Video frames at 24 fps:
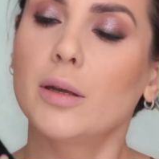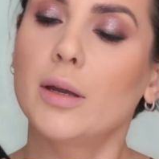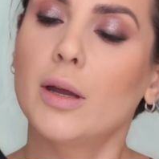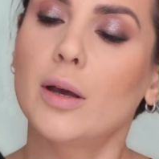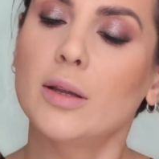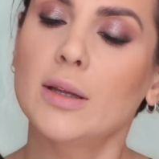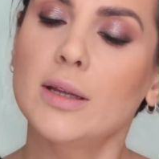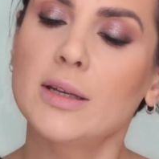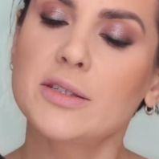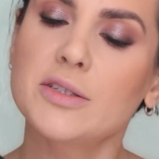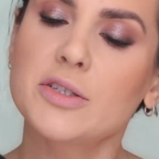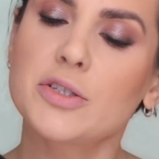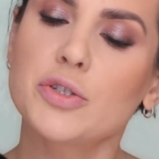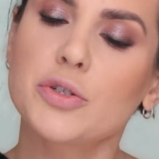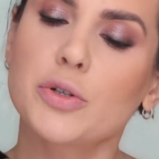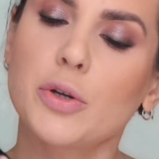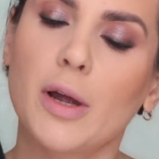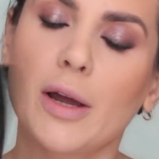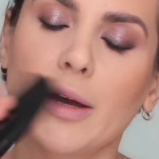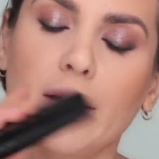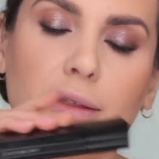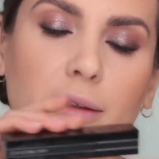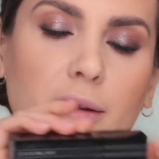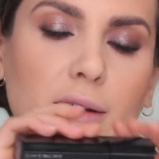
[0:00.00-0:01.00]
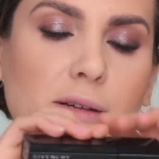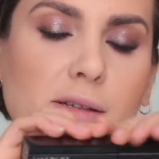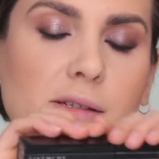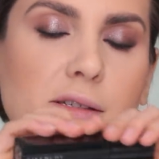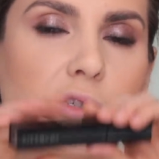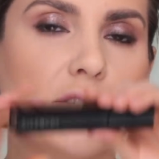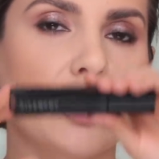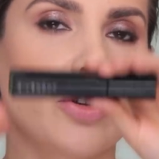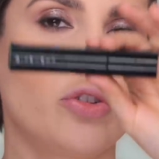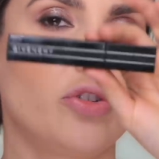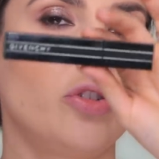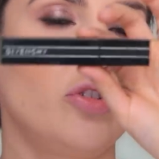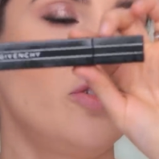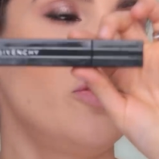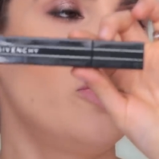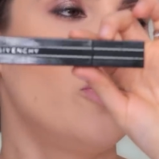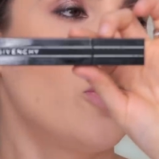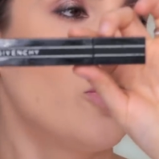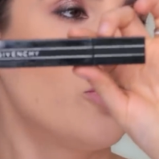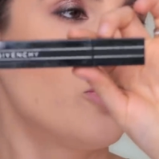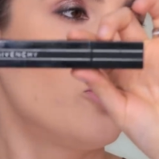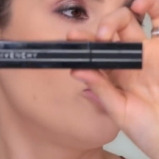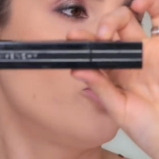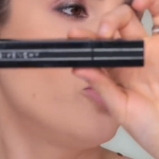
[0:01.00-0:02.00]
Now let's try this
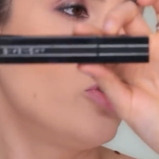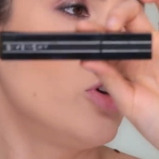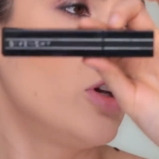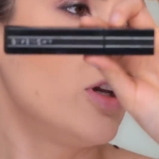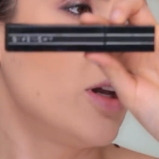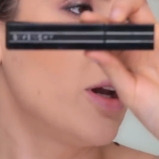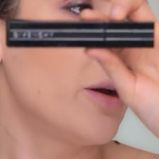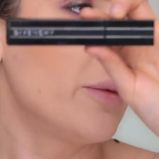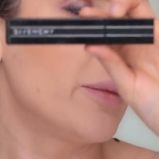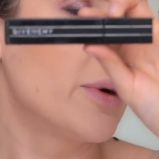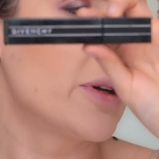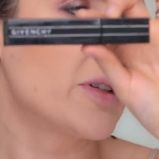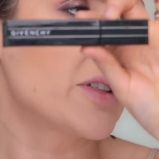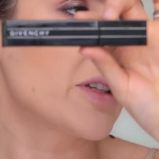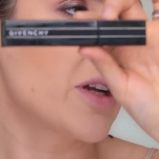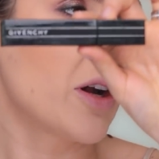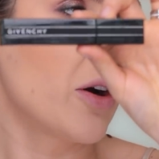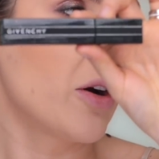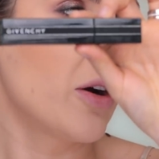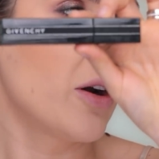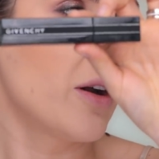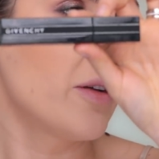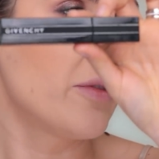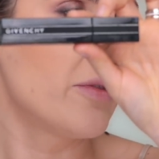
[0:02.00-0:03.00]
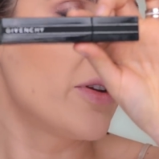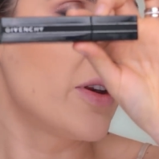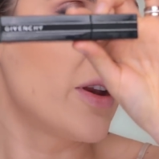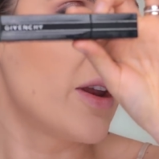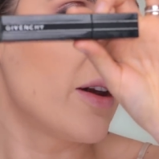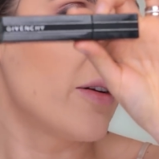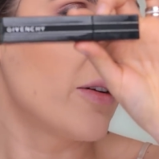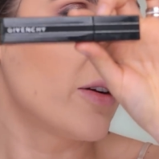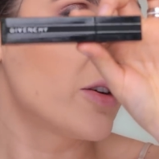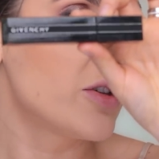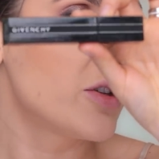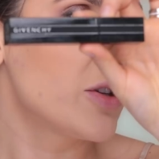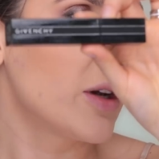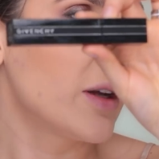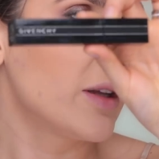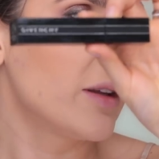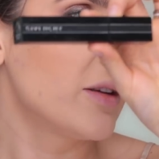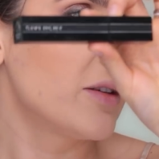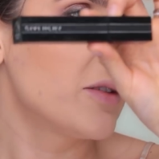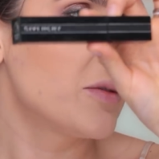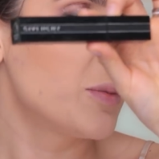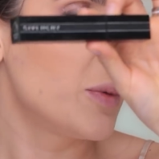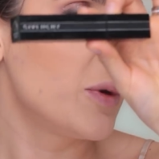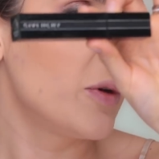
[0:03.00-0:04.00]
Givenchy mascara. I've never tried
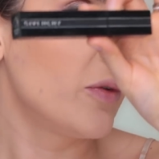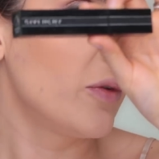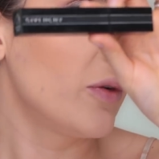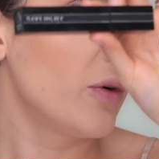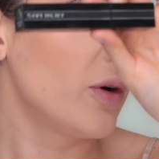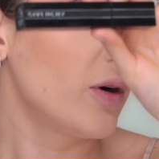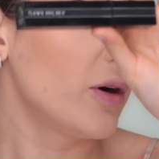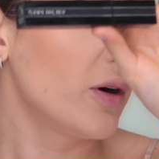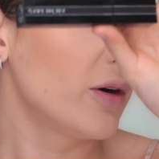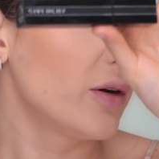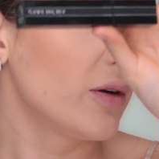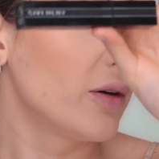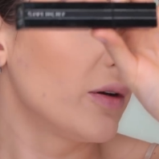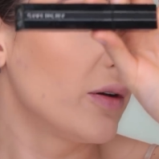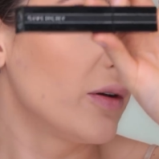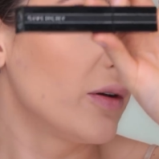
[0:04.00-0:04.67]
this before.